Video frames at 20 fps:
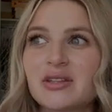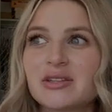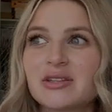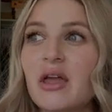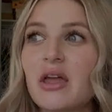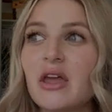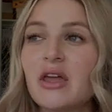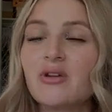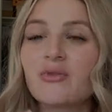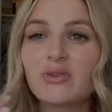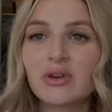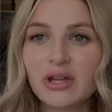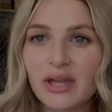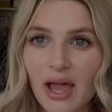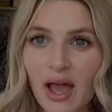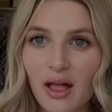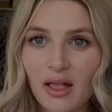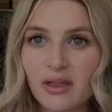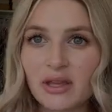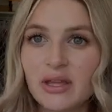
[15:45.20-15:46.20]
in
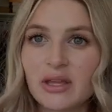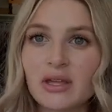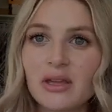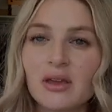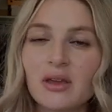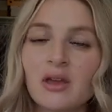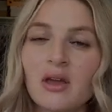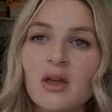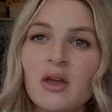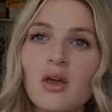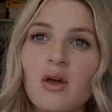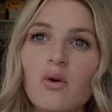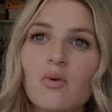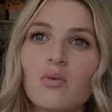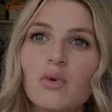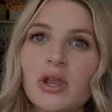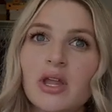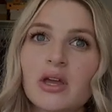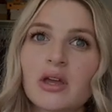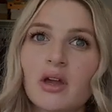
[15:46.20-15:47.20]
reality,
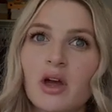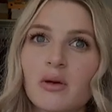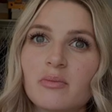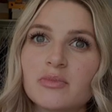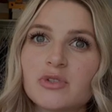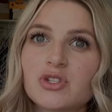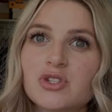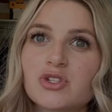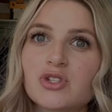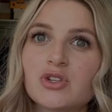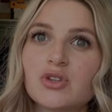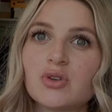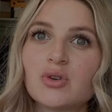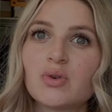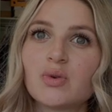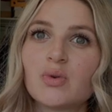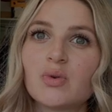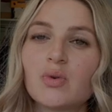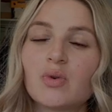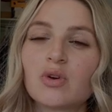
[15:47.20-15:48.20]
when it comes
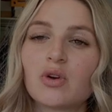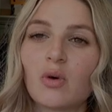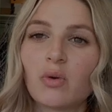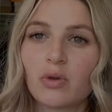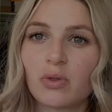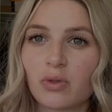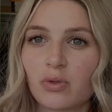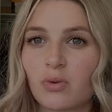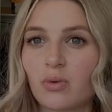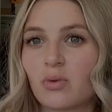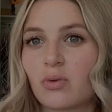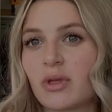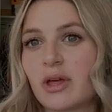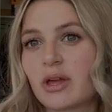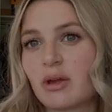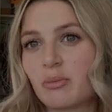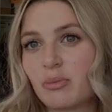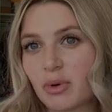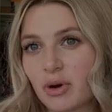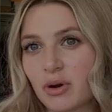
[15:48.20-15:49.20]
to going through
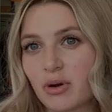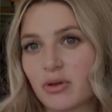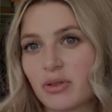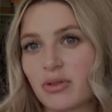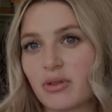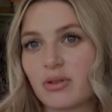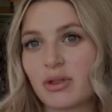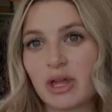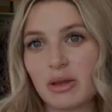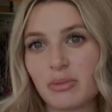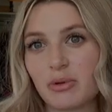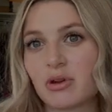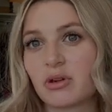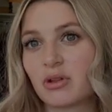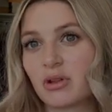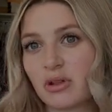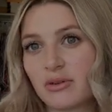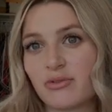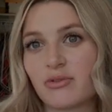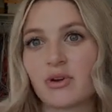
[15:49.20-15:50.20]
like birth, labor,
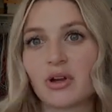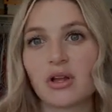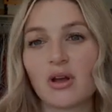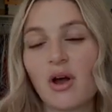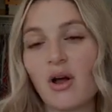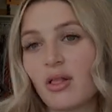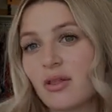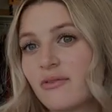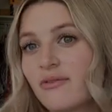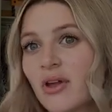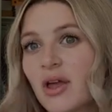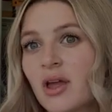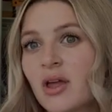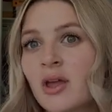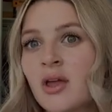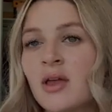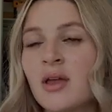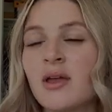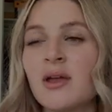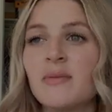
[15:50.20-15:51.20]
delivery, all of it,
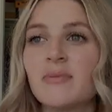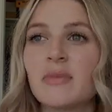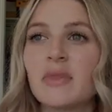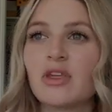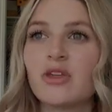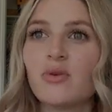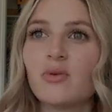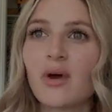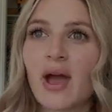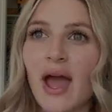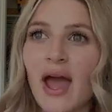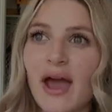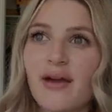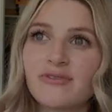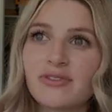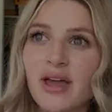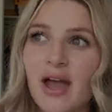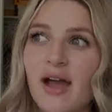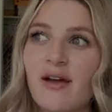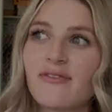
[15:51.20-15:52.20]
you have
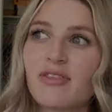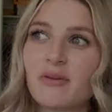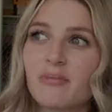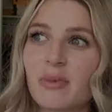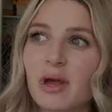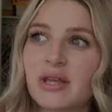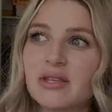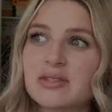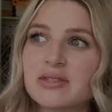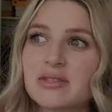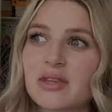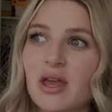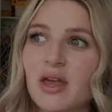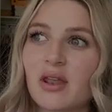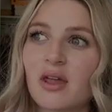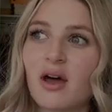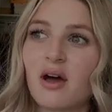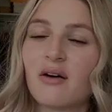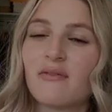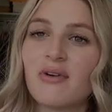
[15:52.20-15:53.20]
to have the mindset
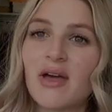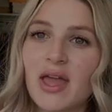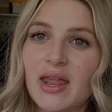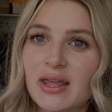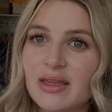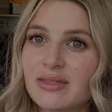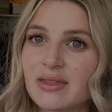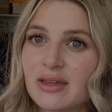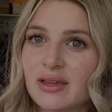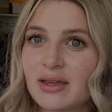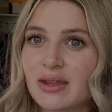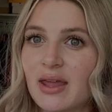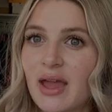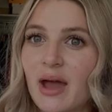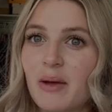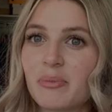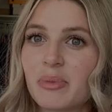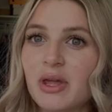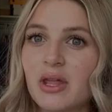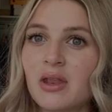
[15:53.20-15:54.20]
of anything can
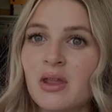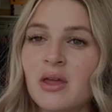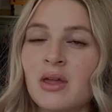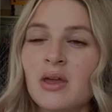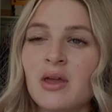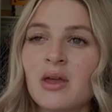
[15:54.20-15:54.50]
happen.